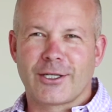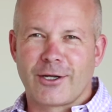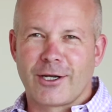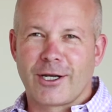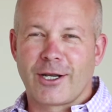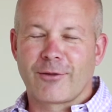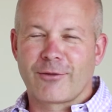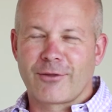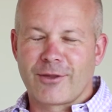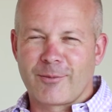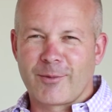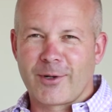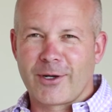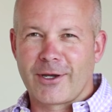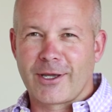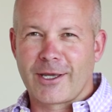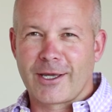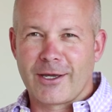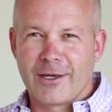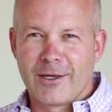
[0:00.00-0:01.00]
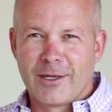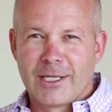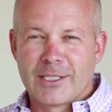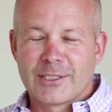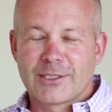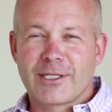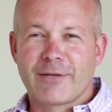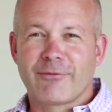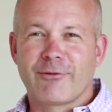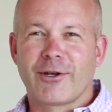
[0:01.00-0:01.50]
I don't think my
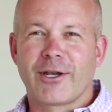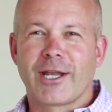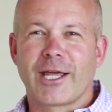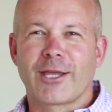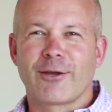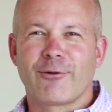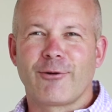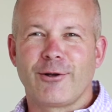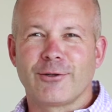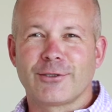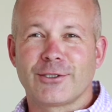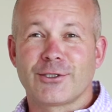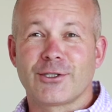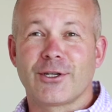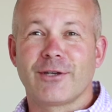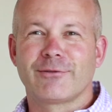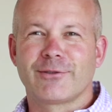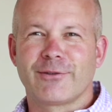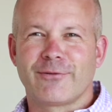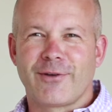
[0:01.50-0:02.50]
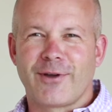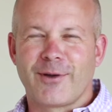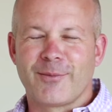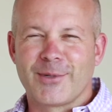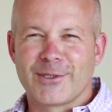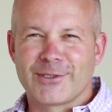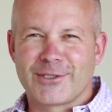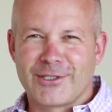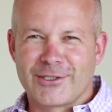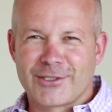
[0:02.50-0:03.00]
7 and 8-year-old deserve to fly
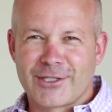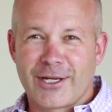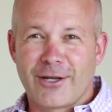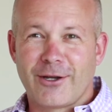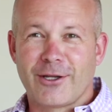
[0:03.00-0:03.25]
business yet.